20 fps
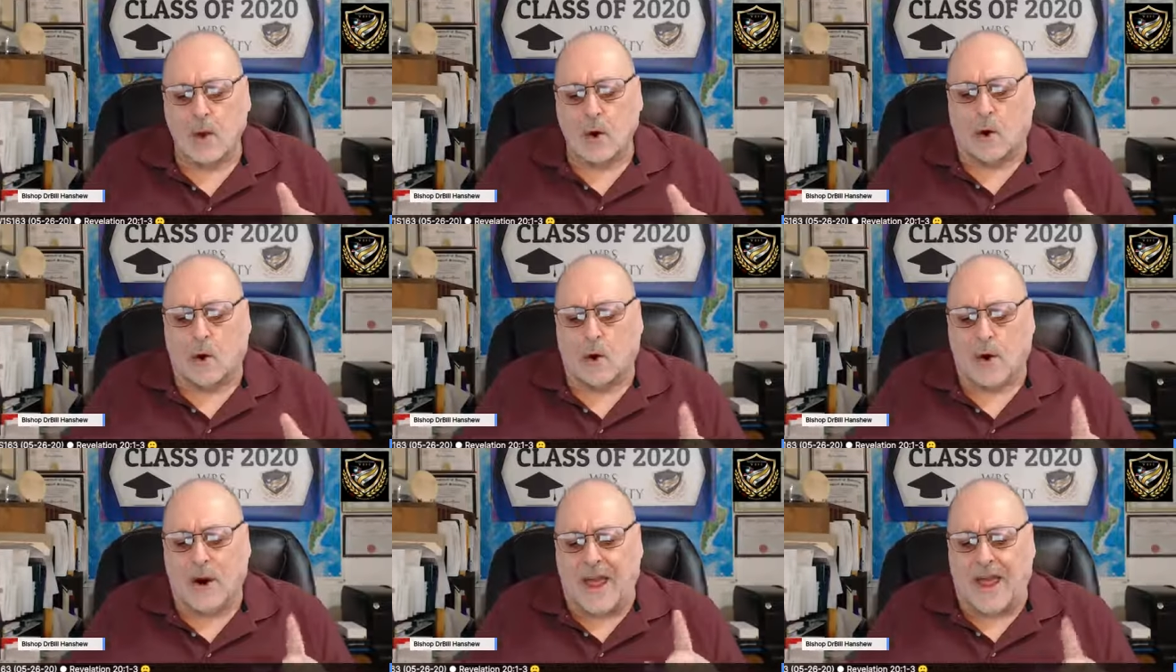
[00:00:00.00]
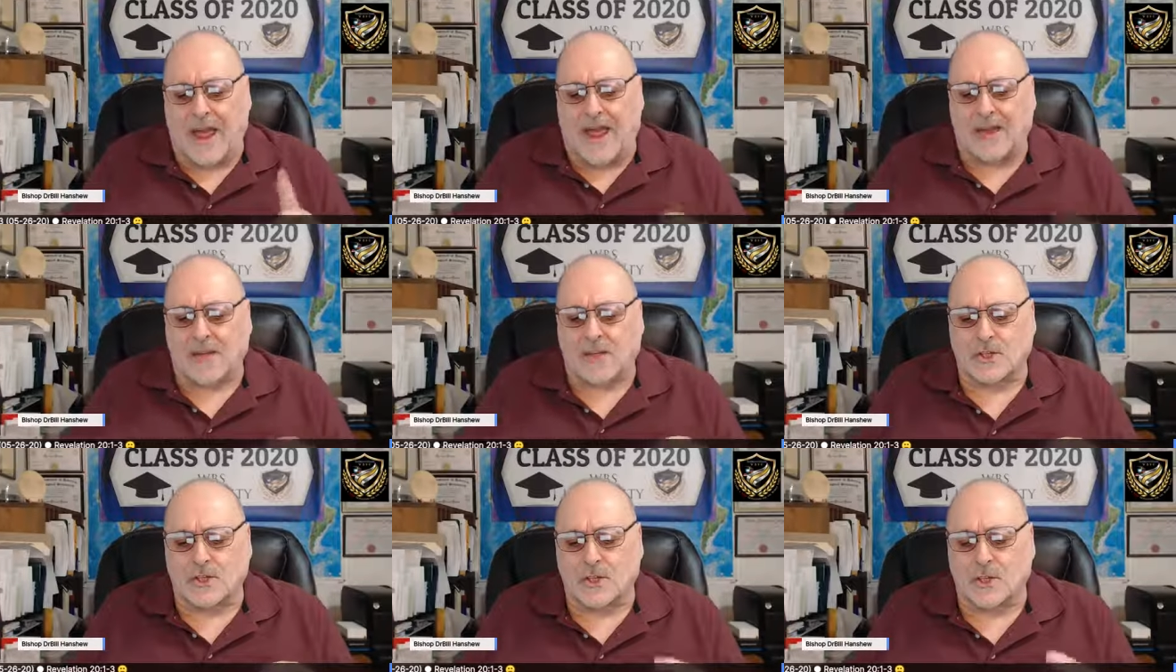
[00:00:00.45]
or
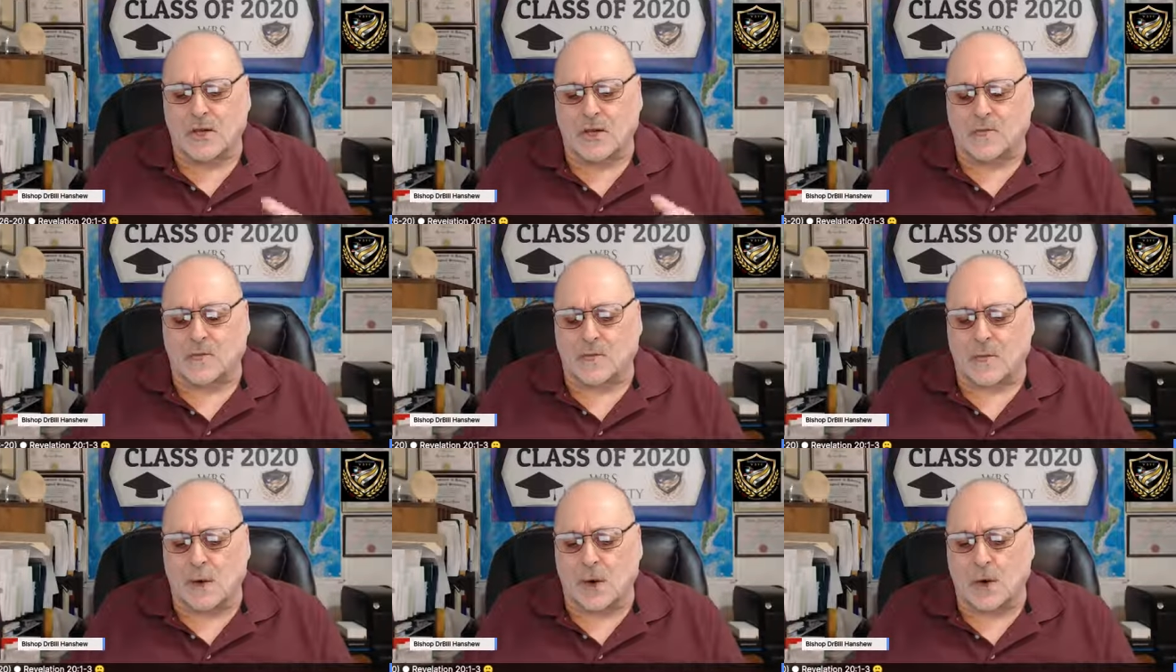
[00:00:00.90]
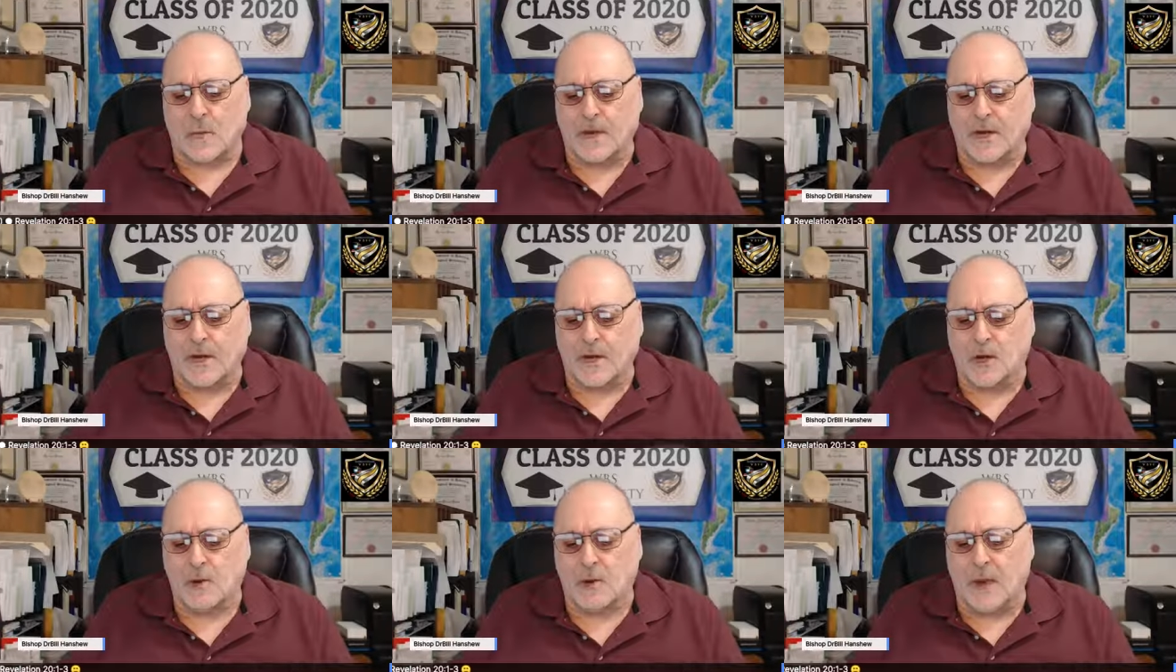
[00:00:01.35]
action of
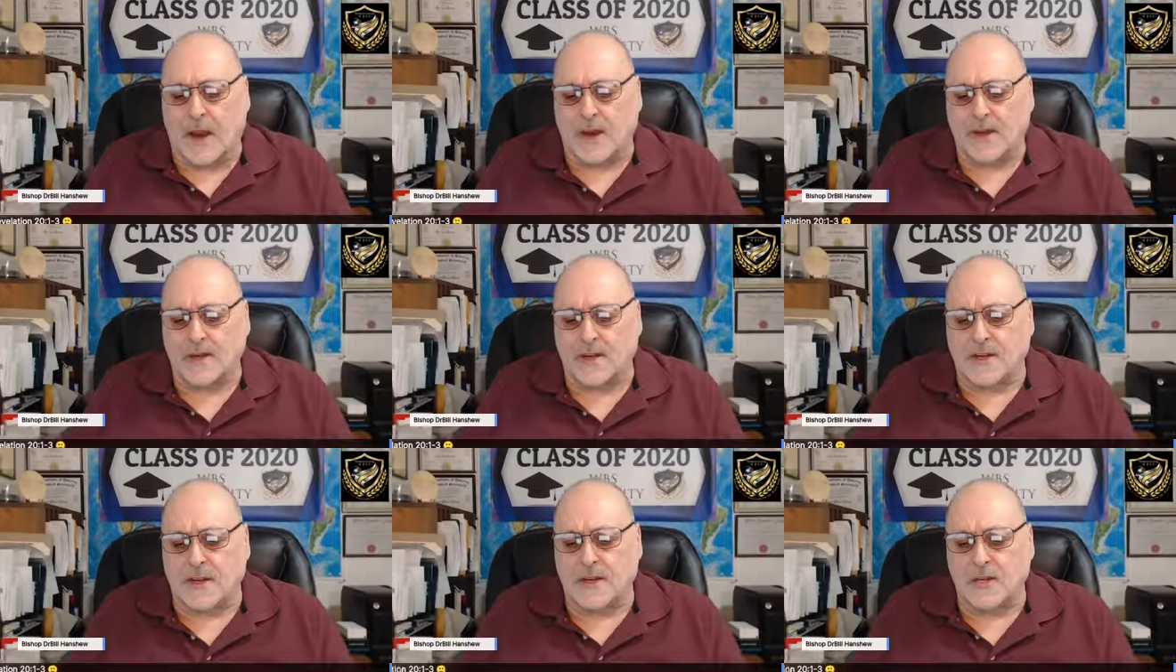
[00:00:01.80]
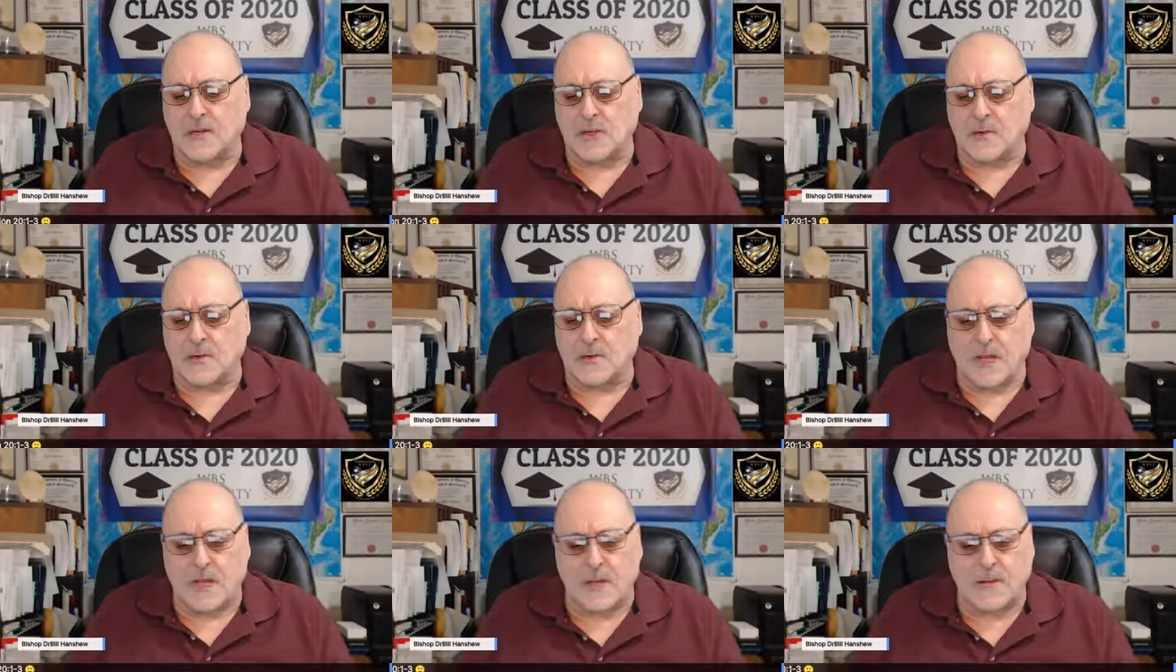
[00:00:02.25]
forming new ideas
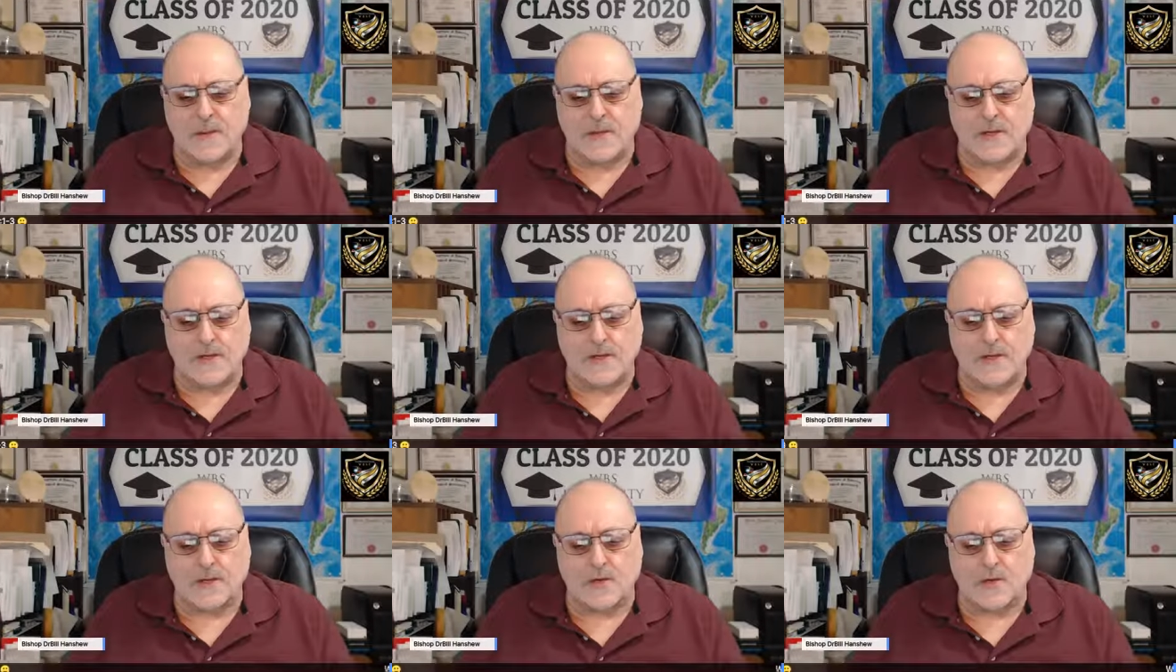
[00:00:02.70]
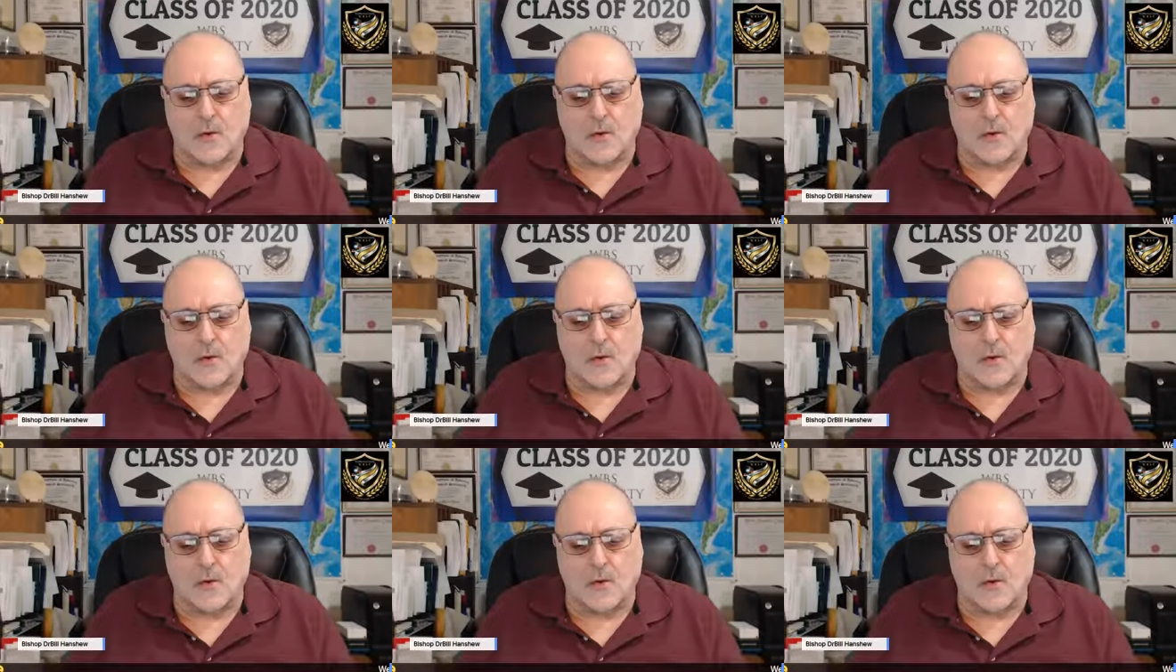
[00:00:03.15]
or images